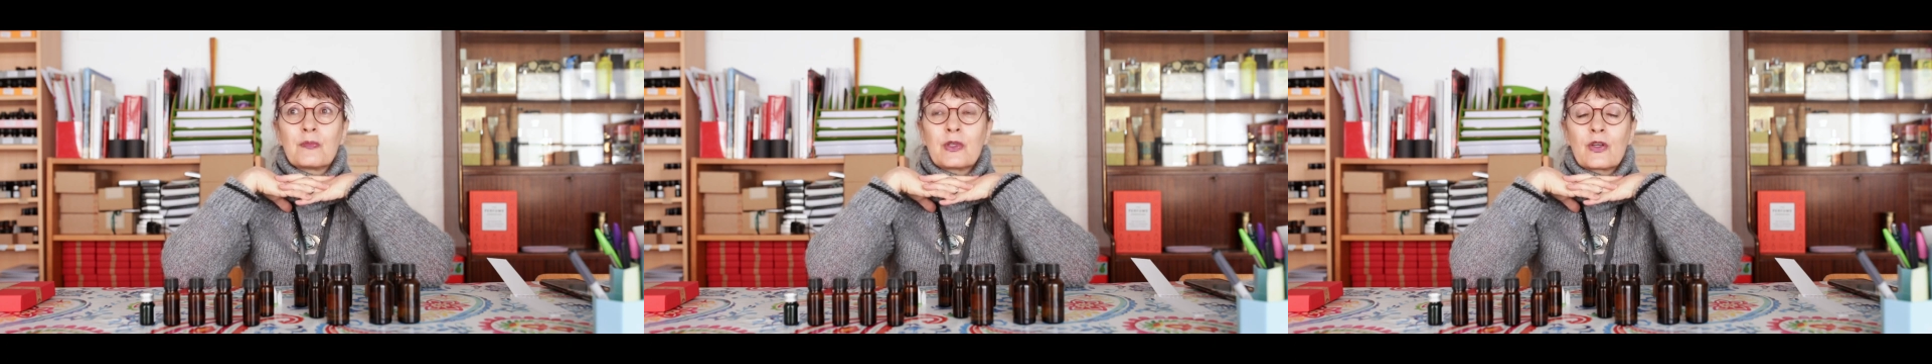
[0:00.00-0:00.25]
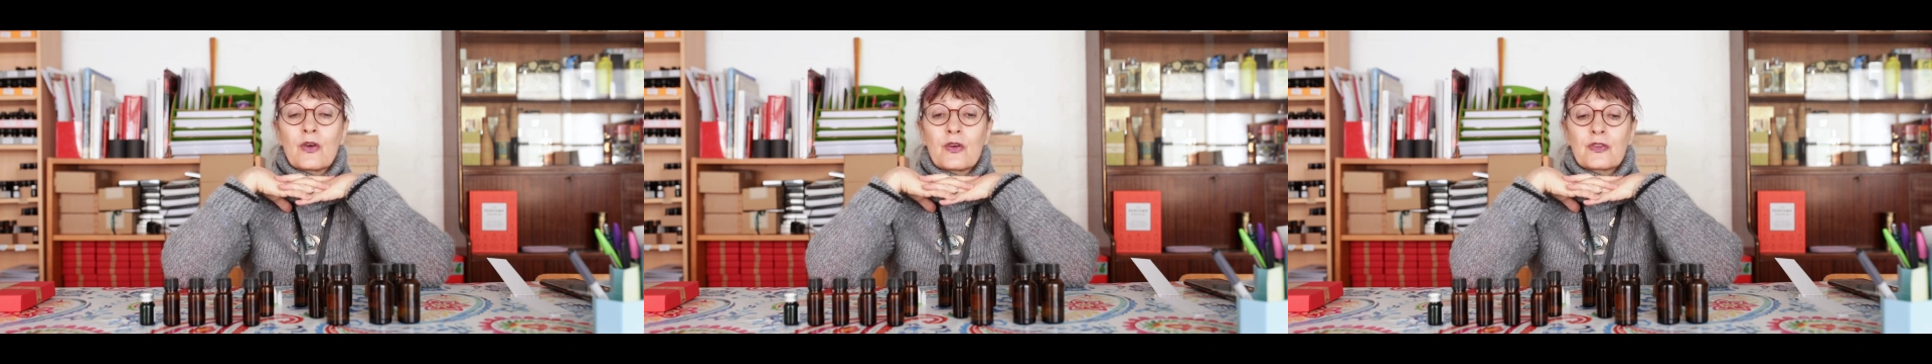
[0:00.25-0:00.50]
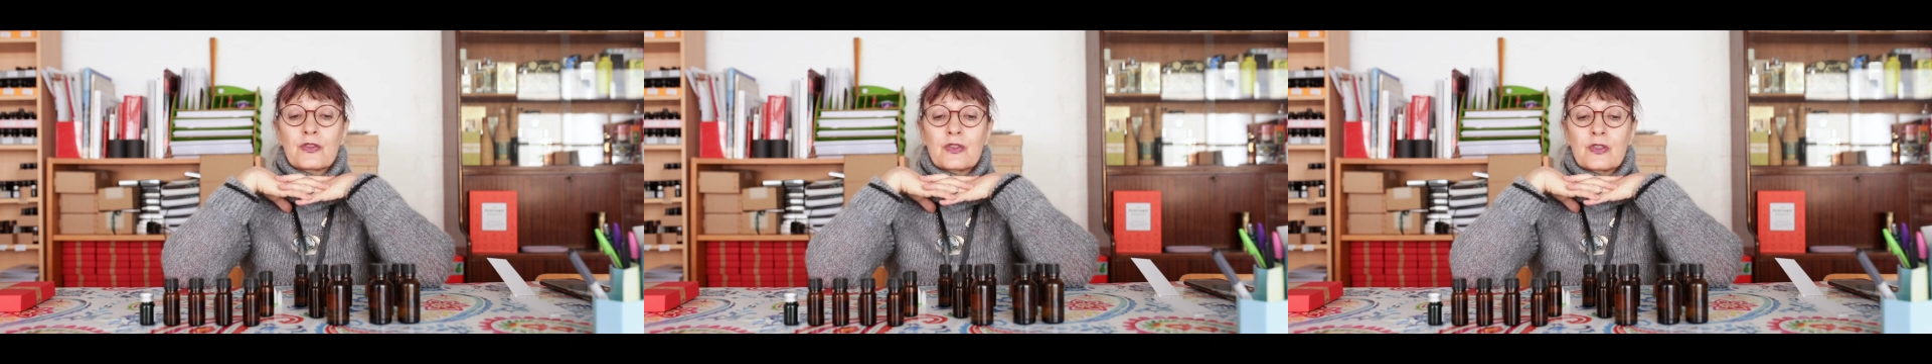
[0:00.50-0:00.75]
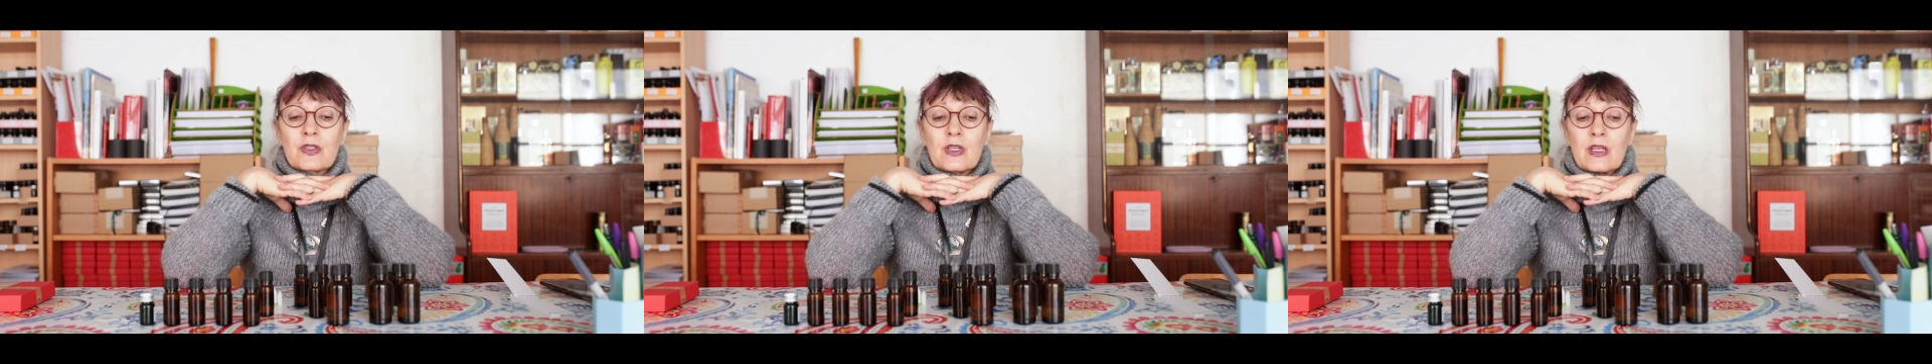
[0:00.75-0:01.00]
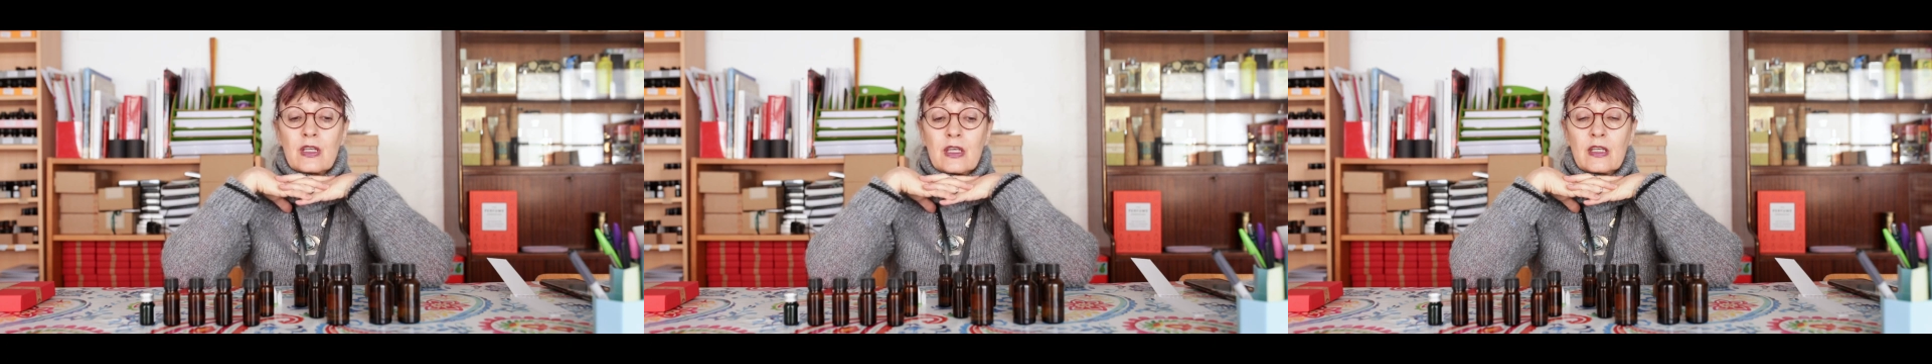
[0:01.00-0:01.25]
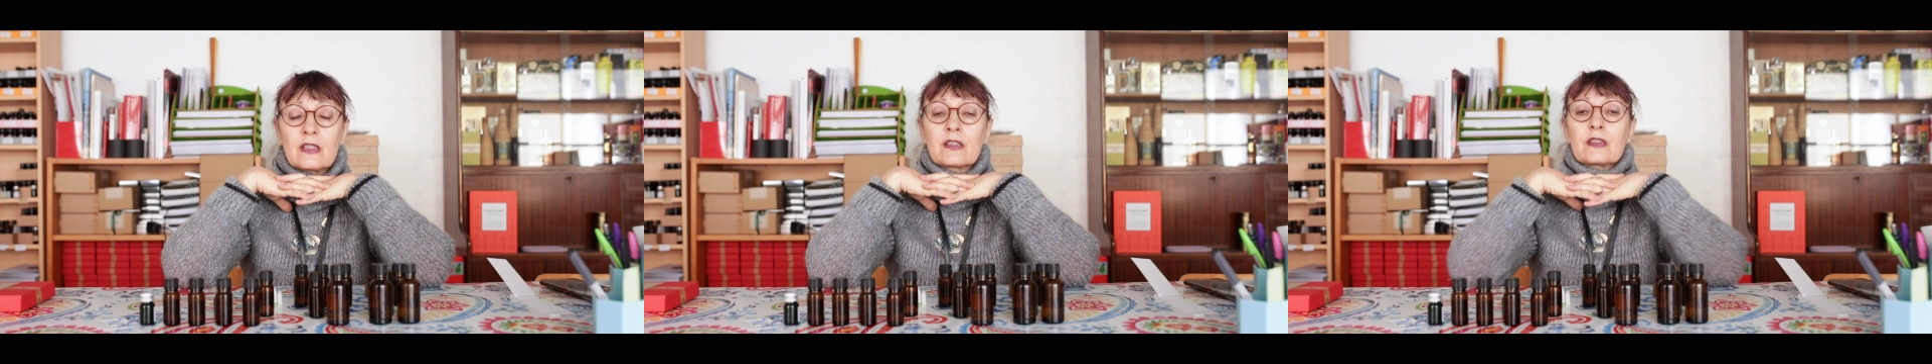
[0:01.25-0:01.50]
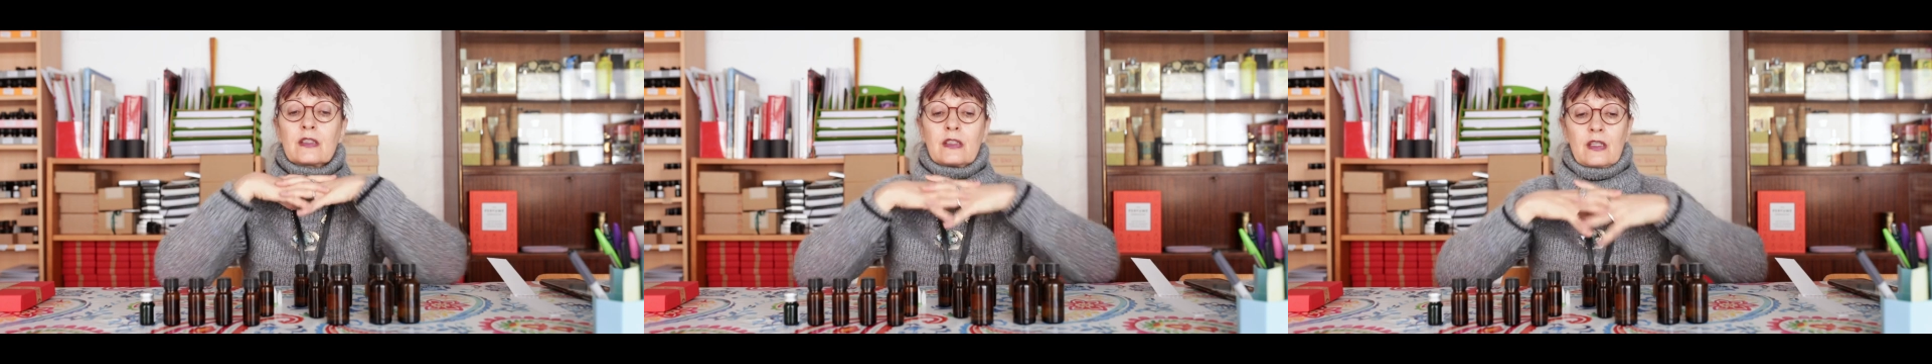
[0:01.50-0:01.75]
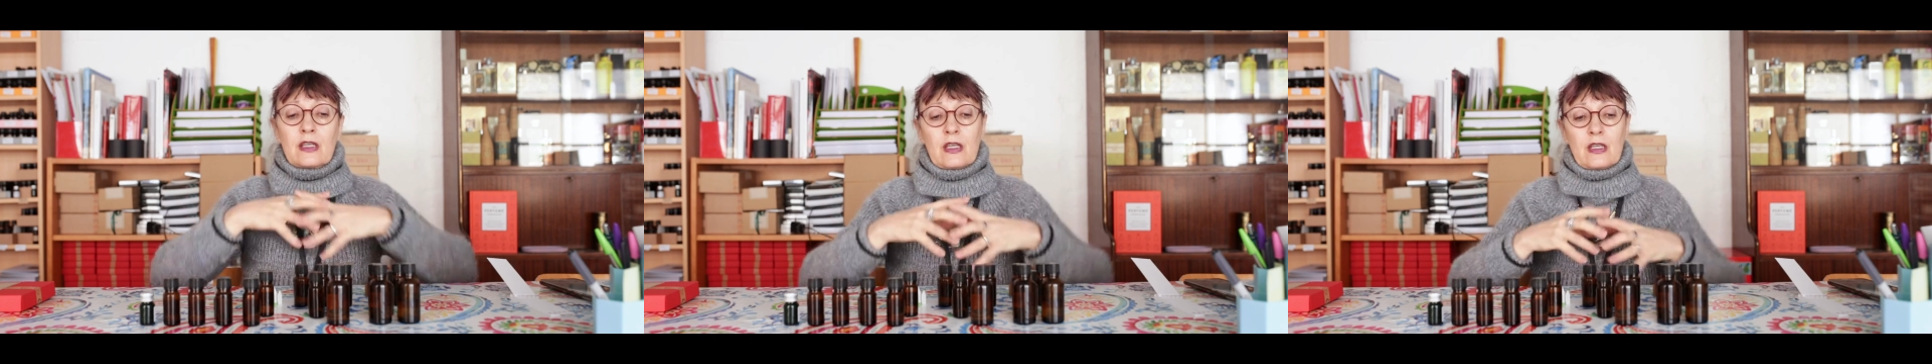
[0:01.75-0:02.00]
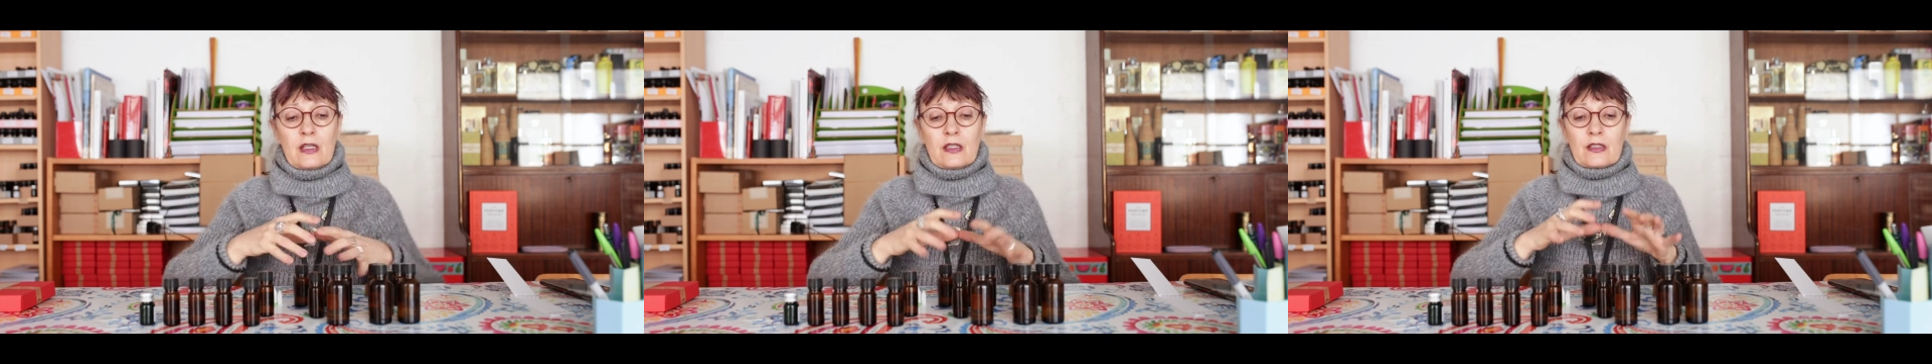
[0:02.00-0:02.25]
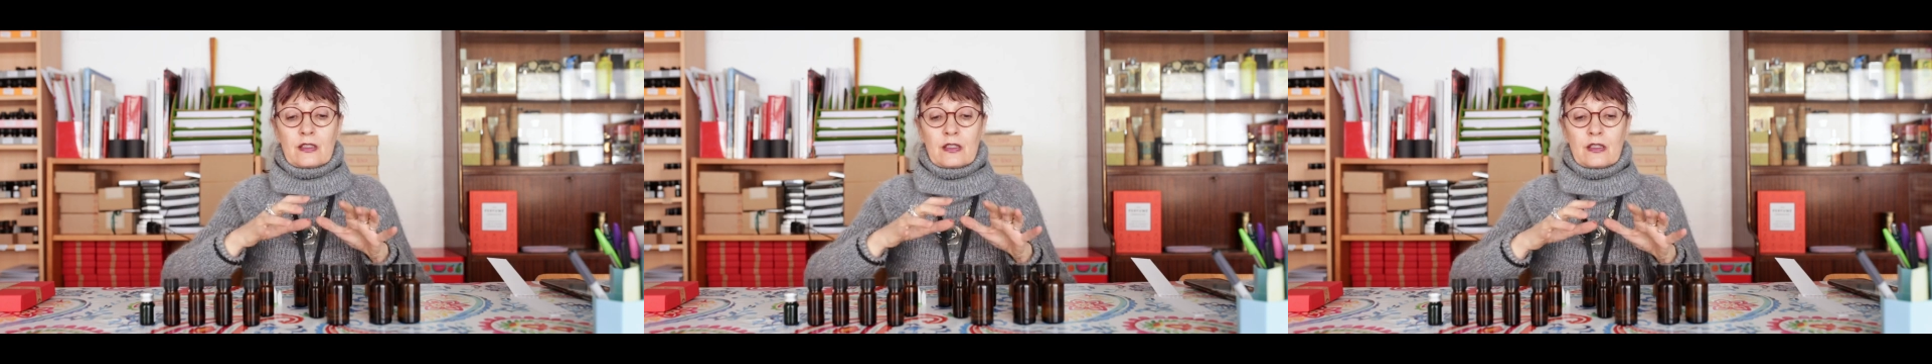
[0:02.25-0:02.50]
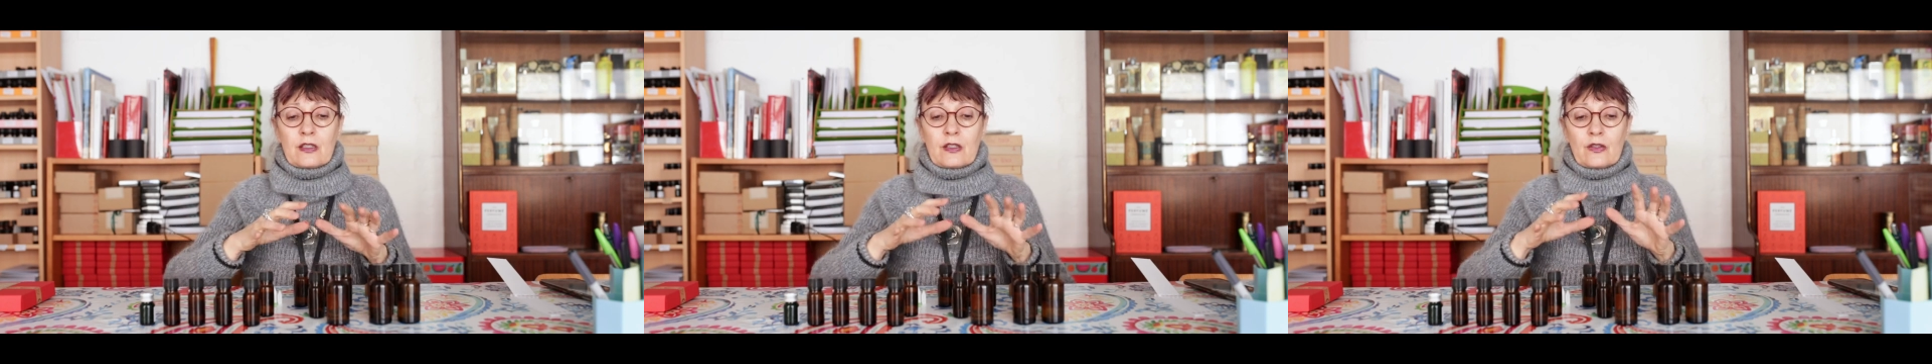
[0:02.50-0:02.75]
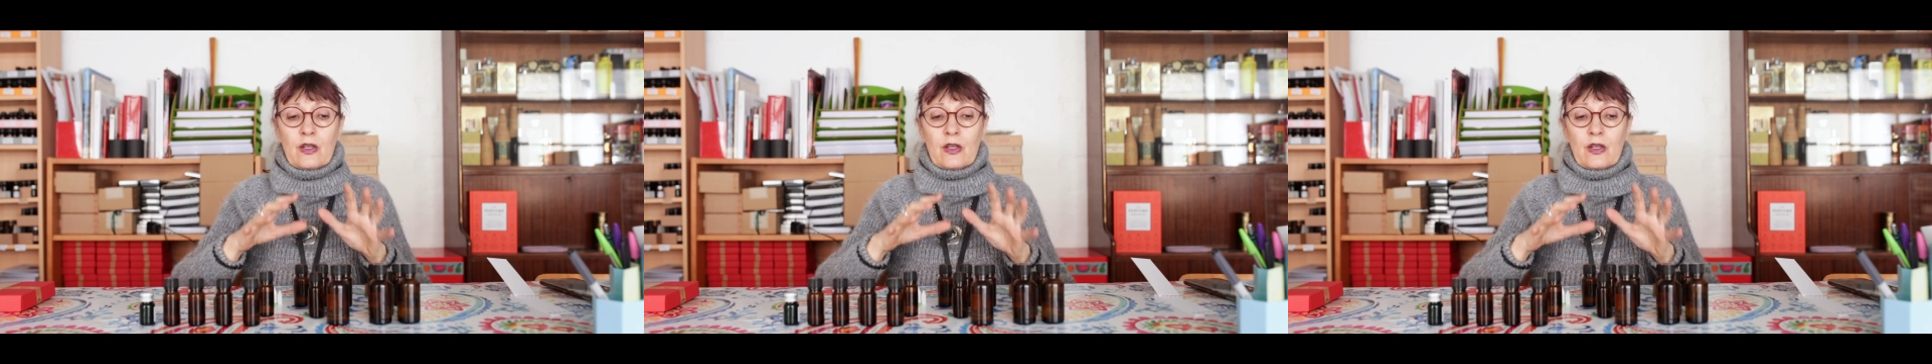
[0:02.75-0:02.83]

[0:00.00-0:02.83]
because it is